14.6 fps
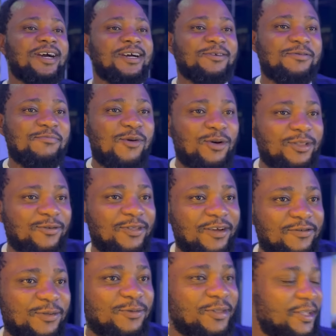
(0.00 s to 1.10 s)
Good morning, good
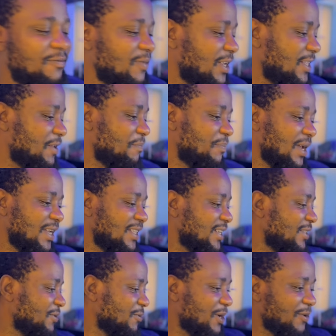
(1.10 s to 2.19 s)
afternoon, good evening,
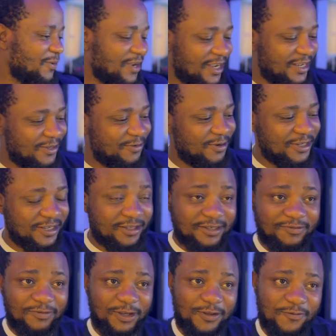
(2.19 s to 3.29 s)
depending on where you guys are watching this
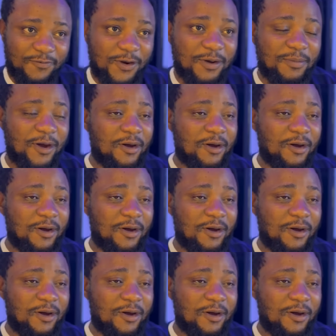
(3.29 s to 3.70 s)
video from.